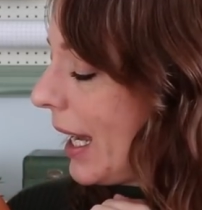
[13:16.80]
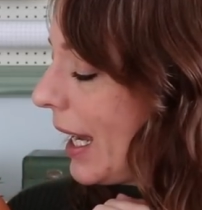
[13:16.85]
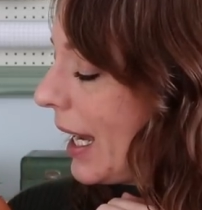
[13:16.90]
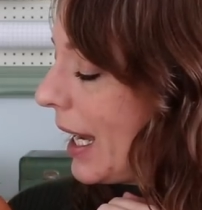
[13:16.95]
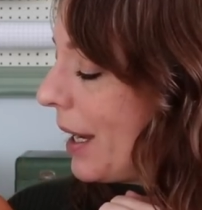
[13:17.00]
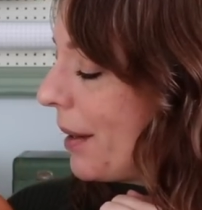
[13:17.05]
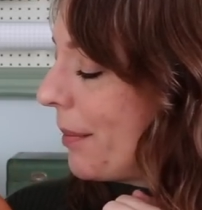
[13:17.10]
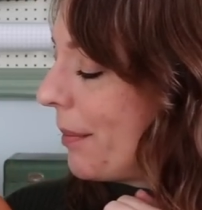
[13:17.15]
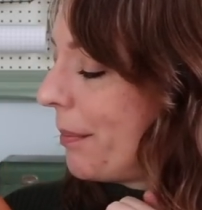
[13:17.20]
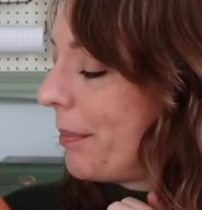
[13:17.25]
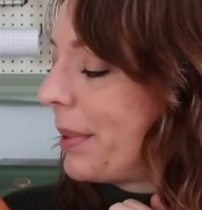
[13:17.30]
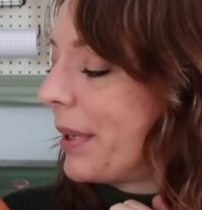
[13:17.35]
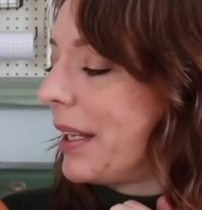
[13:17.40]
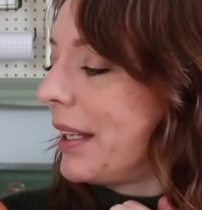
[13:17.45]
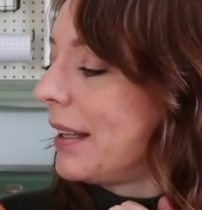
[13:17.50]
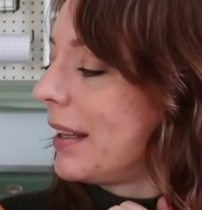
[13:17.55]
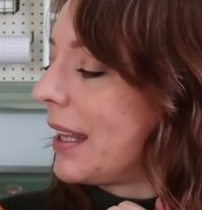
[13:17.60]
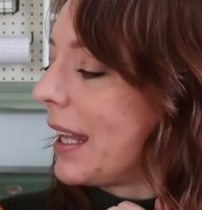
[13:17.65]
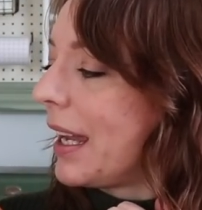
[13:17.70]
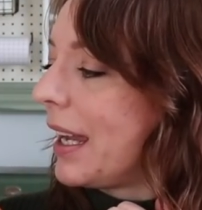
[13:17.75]
um,
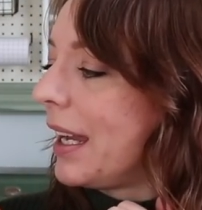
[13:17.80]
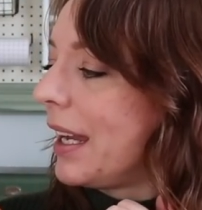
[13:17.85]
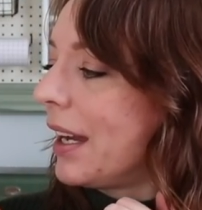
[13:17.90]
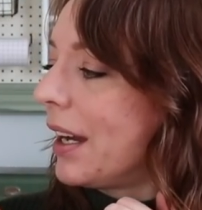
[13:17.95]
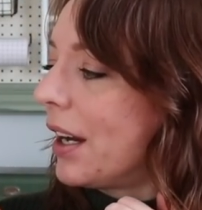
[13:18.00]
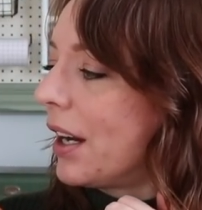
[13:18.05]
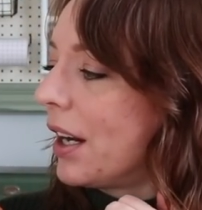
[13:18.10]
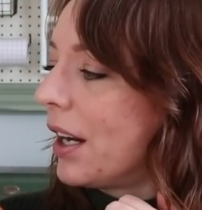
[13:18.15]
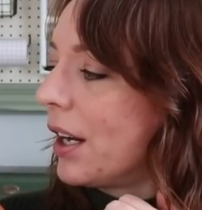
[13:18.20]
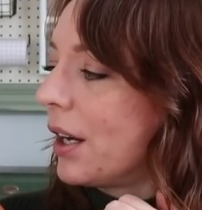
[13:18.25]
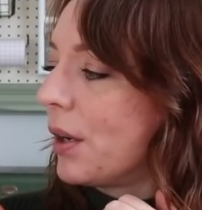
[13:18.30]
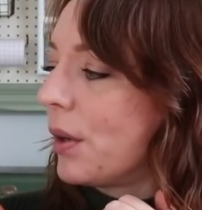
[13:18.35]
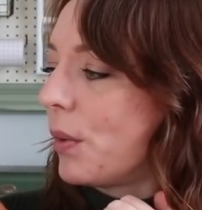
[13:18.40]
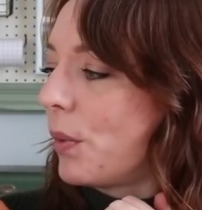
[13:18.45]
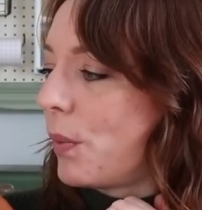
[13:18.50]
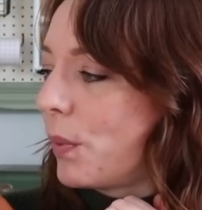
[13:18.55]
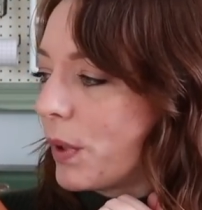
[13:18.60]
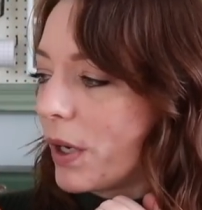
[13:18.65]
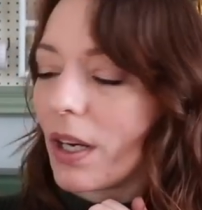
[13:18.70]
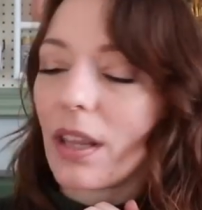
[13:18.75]
but they are
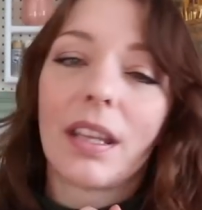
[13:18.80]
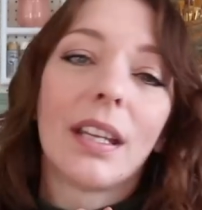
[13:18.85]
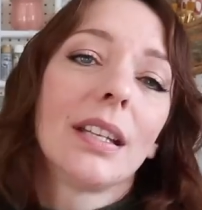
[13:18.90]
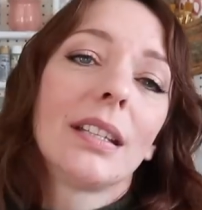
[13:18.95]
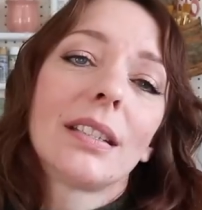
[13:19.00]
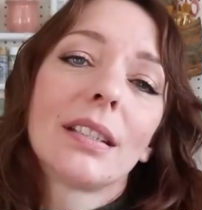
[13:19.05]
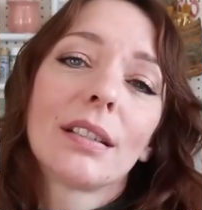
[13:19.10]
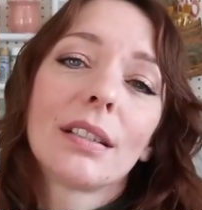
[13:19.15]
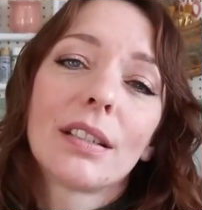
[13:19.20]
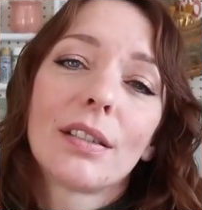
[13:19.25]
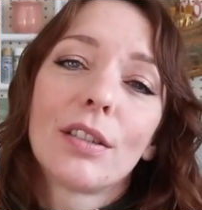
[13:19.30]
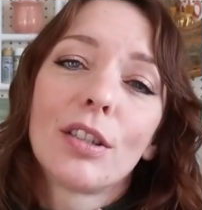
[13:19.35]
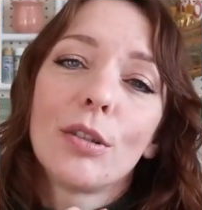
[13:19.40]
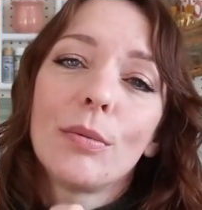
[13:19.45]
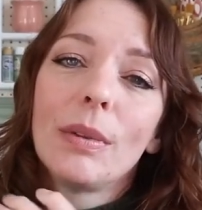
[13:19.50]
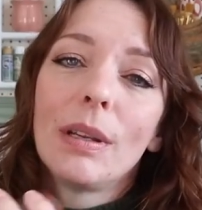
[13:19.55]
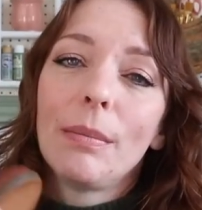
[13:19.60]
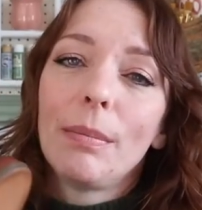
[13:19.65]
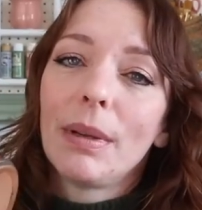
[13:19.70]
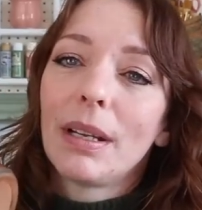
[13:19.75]
worth it to
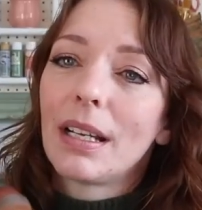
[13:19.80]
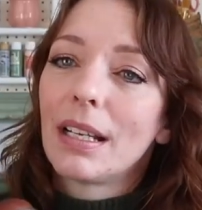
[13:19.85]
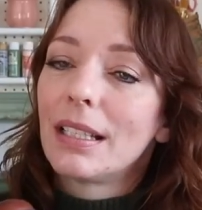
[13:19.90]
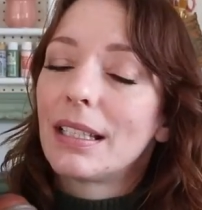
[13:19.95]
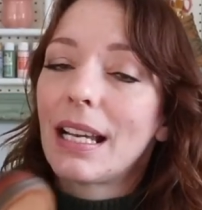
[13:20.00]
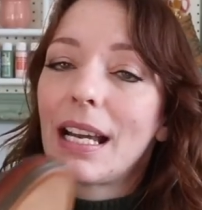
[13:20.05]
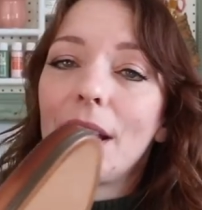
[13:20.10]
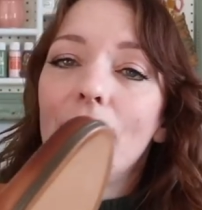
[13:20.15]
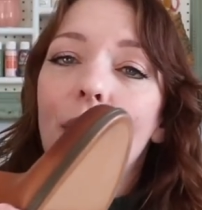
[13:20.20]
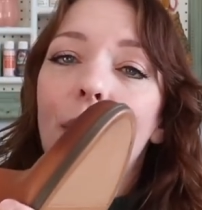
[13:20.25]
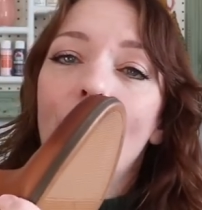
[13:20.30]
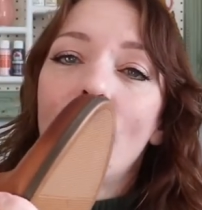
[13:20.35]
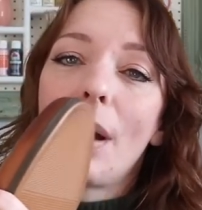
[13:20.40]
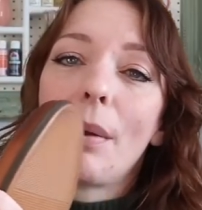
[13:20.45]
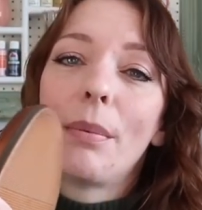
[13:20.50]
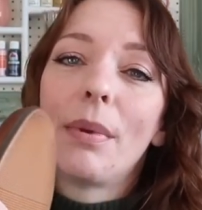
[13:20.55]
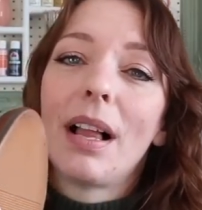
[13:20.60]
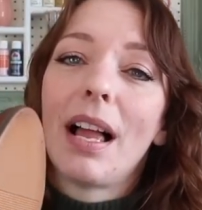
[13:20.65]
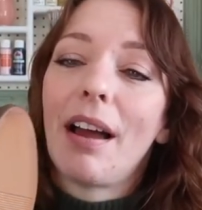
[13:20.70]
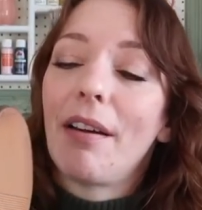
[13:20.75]
me because I know I
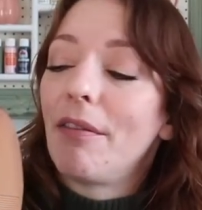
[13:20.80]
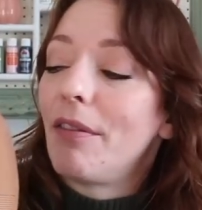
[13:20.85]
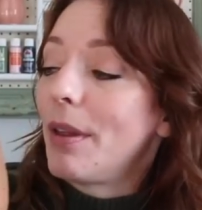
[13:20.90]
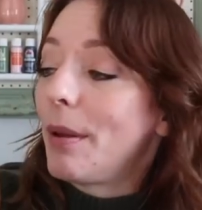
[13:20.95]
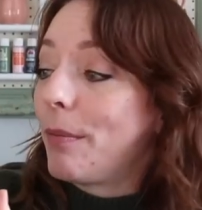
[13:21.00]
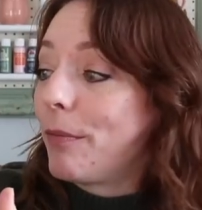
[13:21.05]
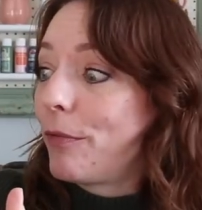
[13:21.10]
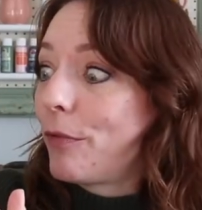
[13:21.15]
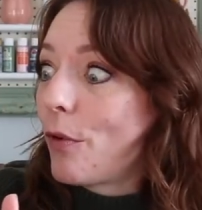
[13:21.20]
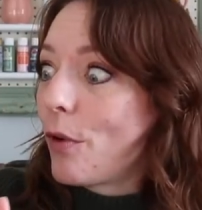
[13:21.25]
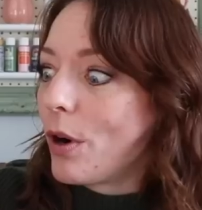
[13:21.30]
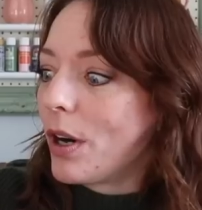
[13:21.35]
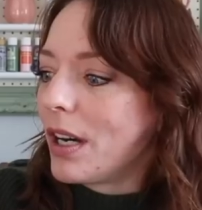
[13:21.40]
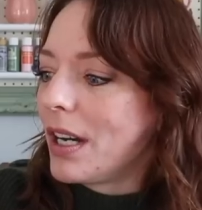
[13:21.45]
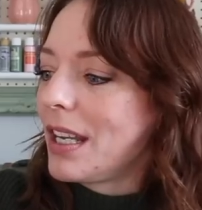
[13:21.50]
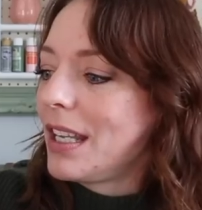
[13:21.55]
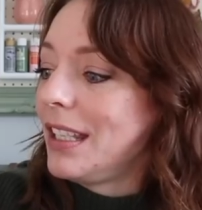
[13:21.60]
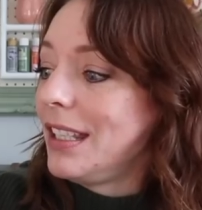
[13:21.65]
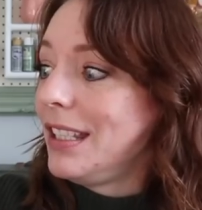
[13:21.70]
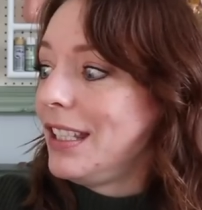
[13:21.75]
will have them for
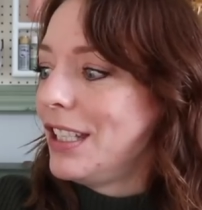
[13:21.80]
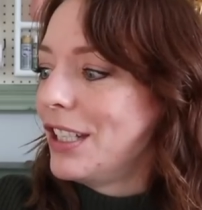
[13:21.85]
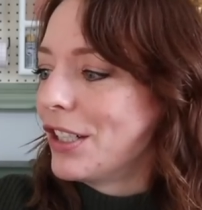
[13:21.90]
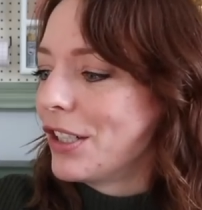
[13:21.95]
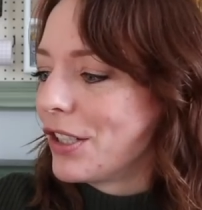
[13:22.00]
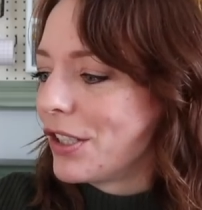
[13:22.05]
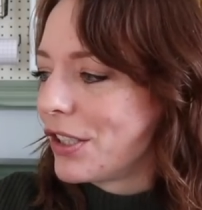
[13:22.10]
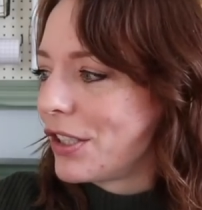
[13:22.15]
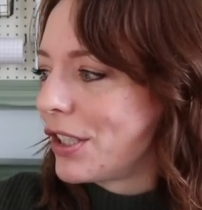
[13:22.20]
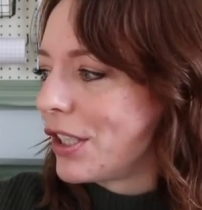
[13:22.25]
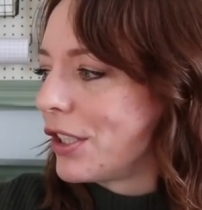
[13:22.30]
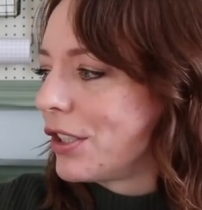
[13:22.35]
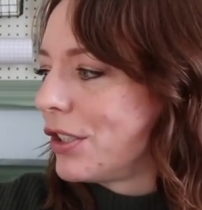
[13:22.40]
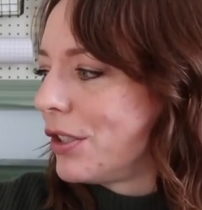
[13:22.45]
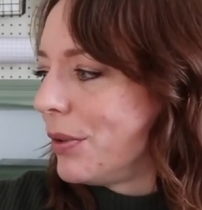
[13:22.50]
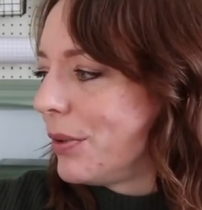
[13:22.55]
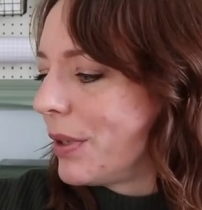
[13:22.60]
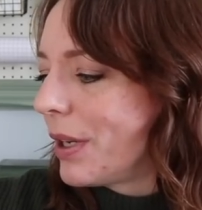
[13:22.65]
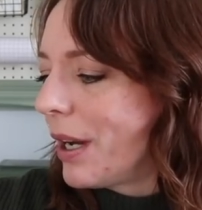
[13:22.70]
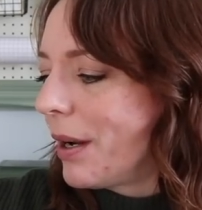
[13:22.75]
years
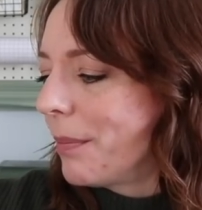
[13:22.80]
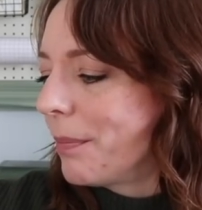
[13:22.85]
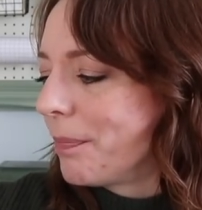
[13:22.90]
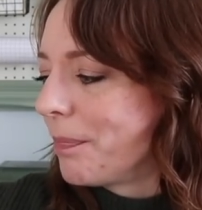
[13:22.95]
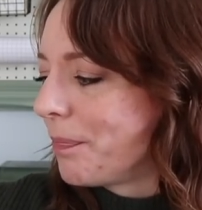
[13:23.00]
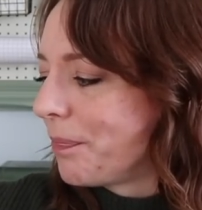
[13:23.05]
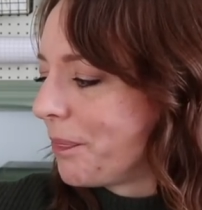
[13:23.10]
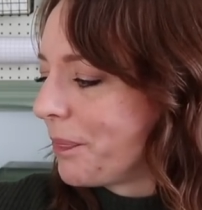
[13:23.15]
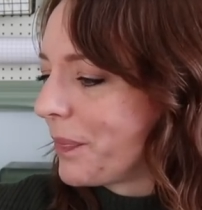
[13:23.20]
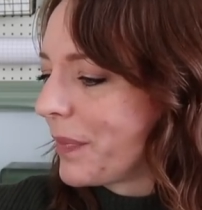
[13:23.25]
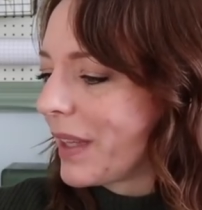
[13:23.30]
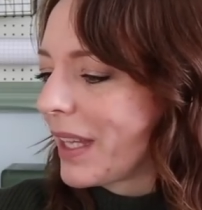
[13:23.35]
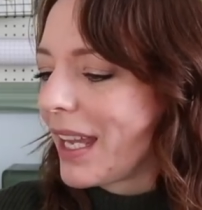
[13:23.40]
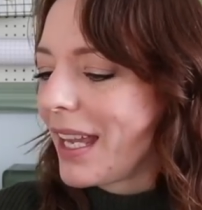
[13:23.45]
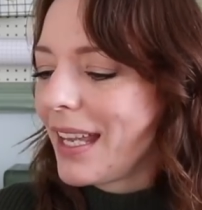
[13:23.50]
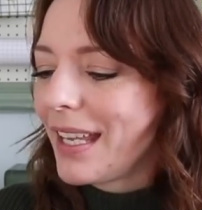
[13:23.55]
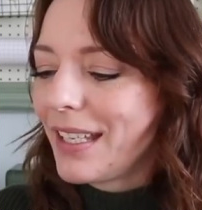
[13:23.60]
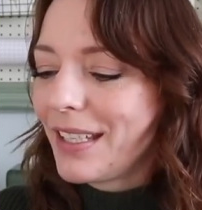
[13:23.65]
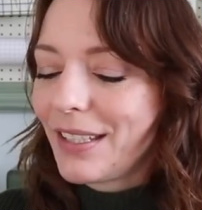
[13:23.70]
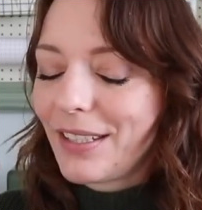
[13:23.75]
to come.
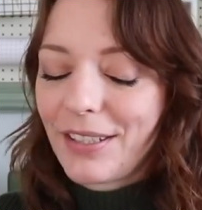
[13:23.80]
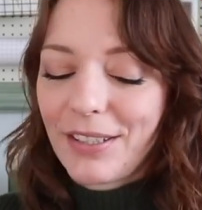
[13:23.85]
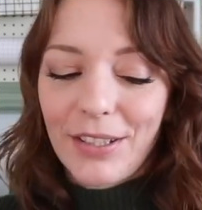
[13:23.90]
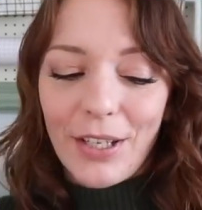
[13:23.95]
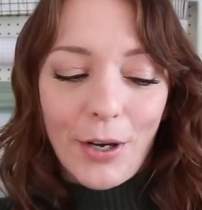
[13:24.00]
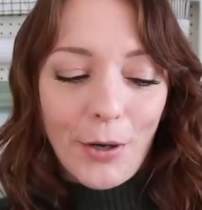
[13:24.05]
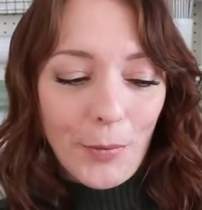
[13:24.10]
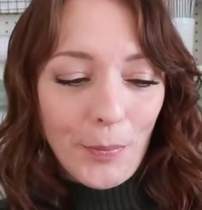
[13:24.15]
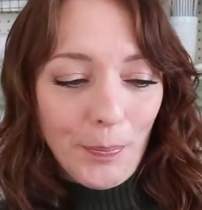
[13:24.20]
So,